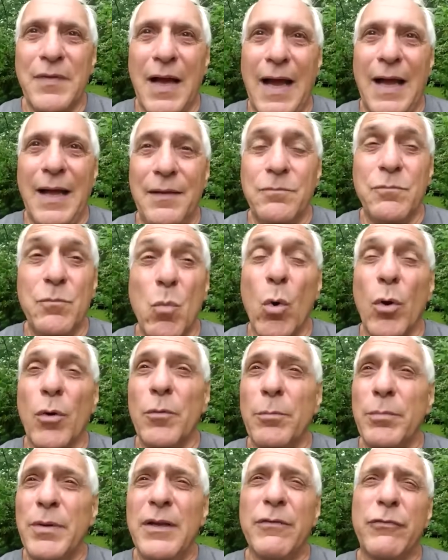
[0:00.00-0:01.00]
Uh, more
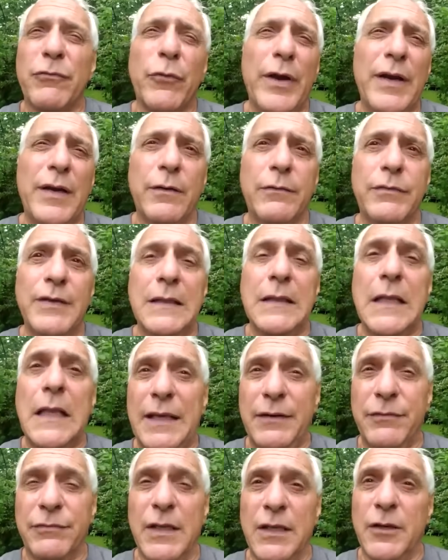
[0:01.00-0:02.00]
to be afraid of in
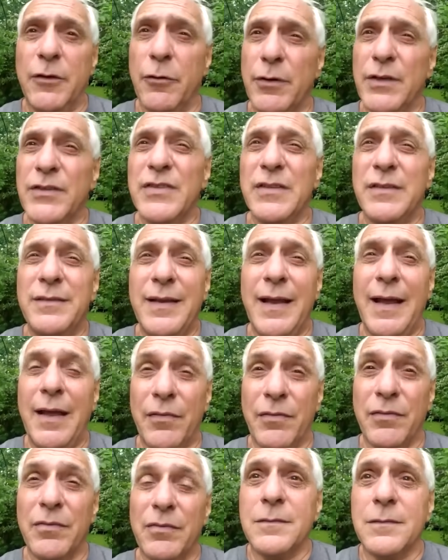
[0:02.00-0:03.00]
life than there is in
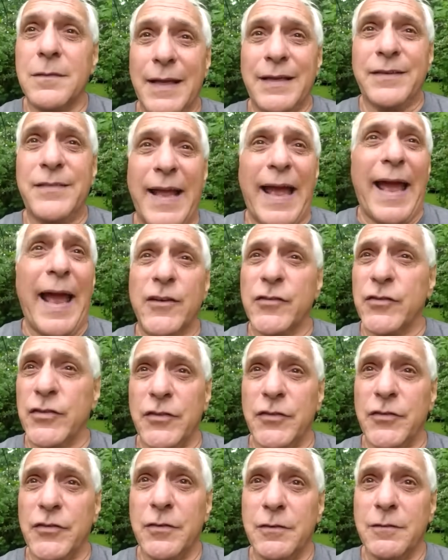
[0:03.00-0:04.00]
death, like
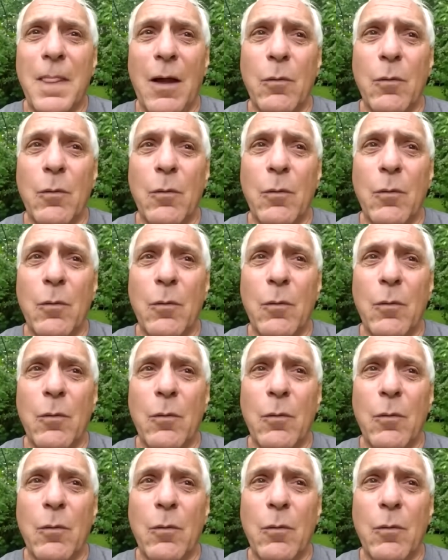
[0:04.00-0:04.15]
taxes.